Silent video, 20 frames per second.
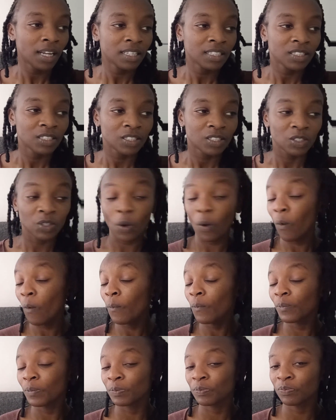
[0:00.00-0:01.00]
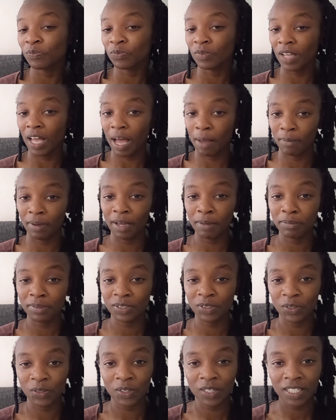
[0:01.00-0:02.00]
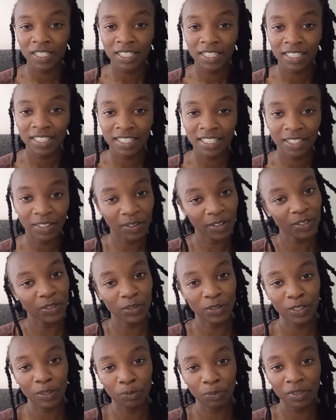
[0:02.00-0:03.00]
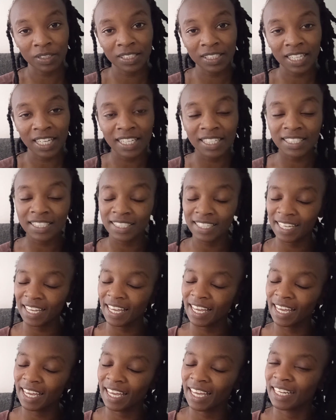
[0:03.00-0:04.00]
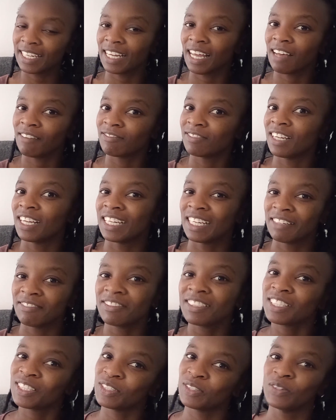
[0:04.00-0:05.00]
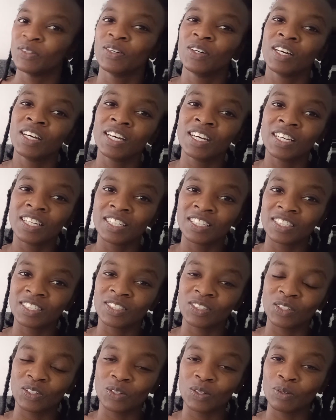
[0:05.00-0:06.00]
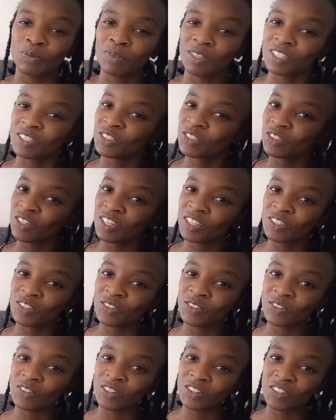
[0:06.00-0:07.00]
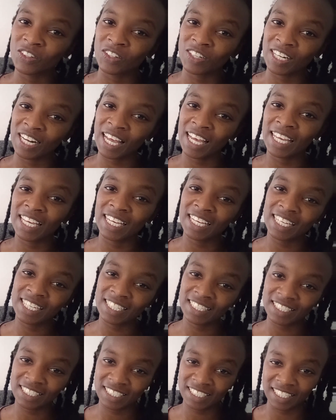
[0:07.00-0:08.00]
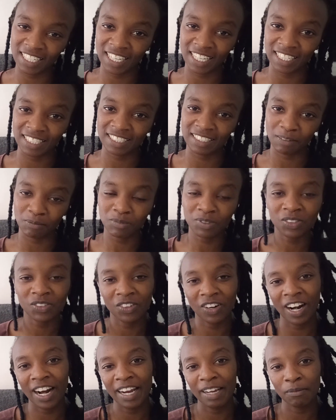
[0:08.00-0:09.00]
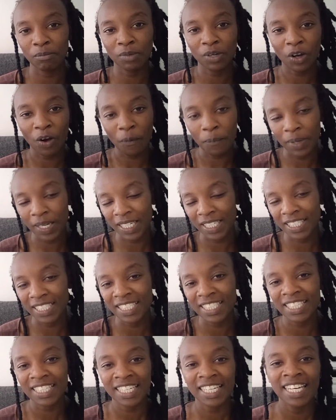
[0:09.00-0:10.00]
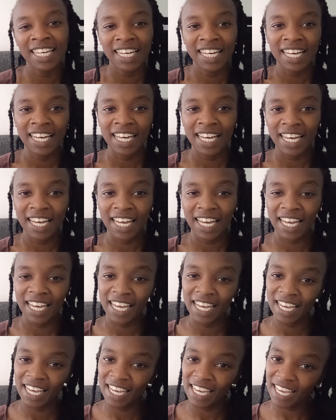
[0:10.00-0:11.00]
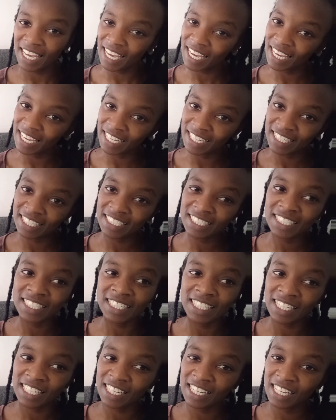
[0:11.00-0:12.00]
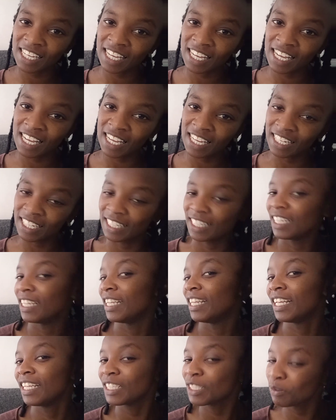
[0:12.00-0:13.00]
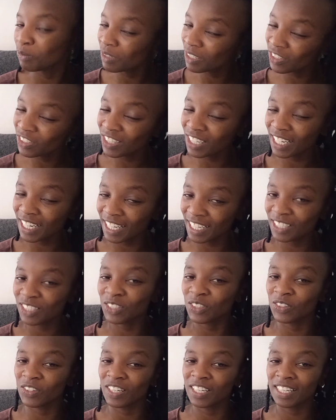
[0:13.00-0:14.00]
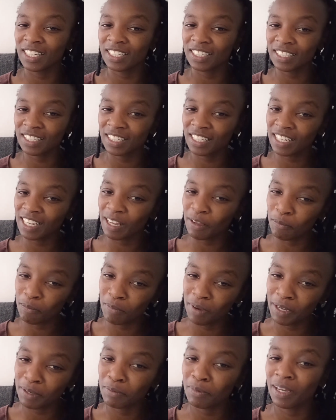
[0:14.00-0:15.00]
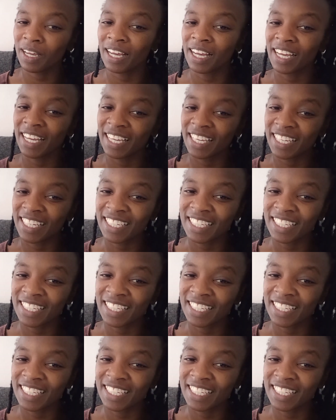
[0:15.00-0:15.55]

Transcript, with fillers: so I'm a happy soul going to dispose things and I've done a video so make sure you like share subscribe comment and let's meet in the next one bye bye